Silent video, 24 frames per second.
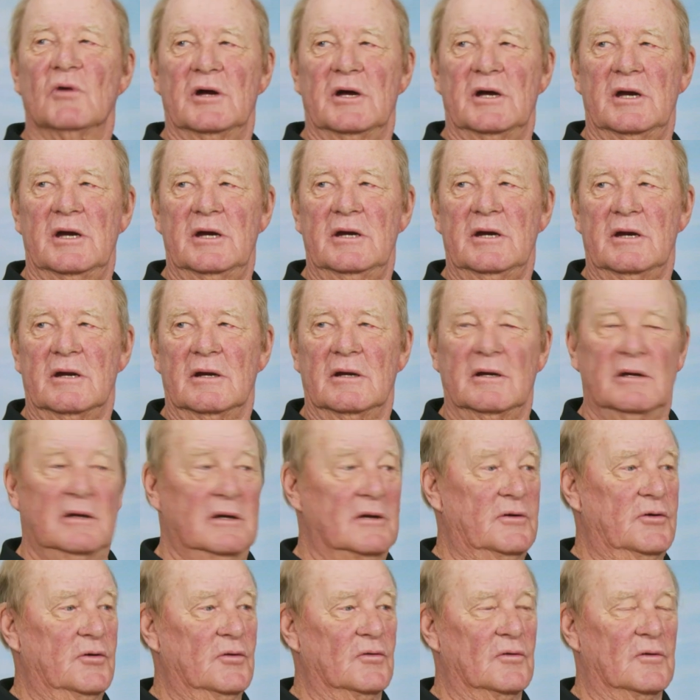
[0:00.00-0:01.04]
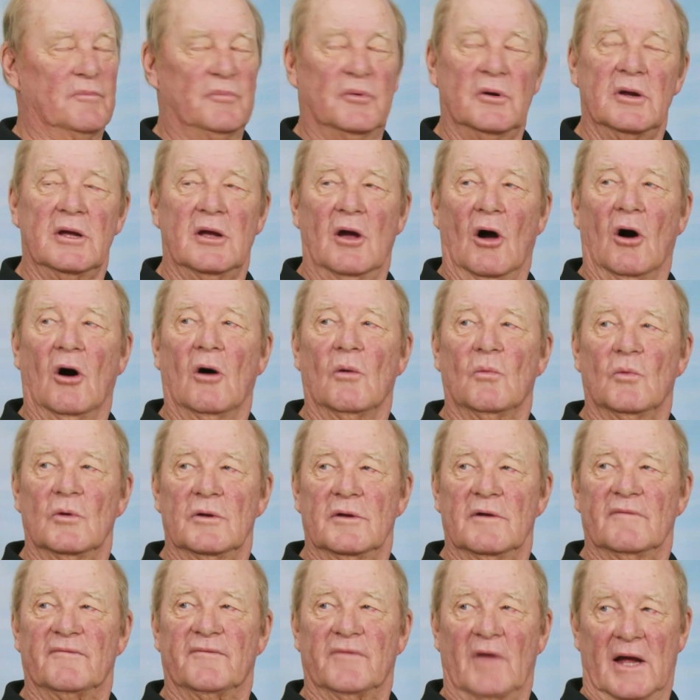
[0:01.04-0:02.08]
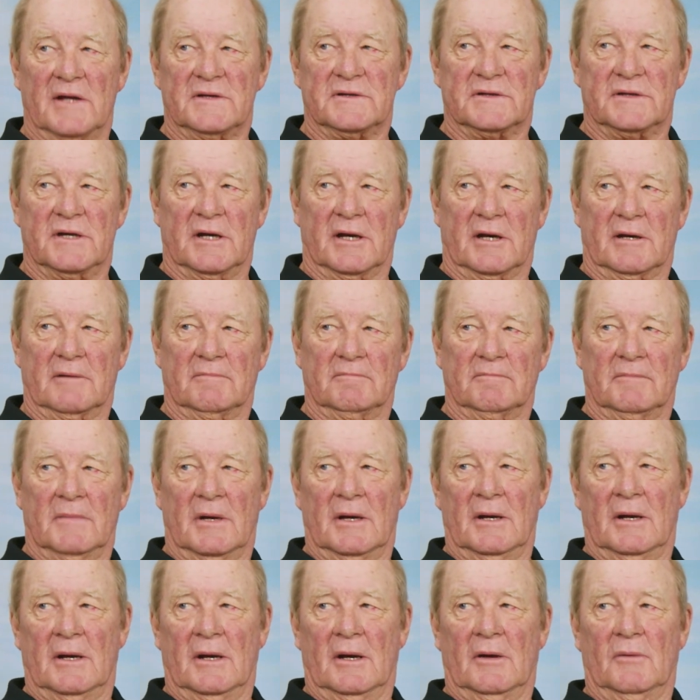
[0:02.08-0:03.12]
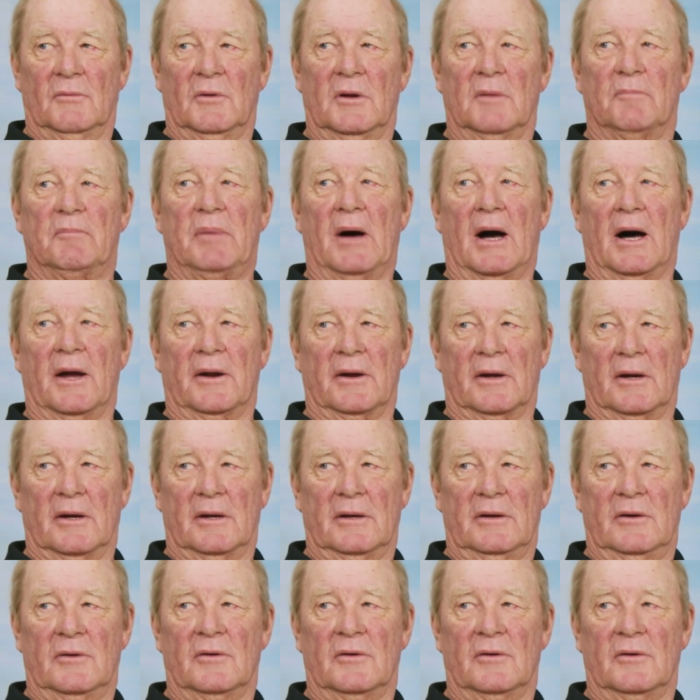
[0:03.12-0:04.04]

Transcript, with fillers: read that you were pretty hot with the flat stick, with a putter.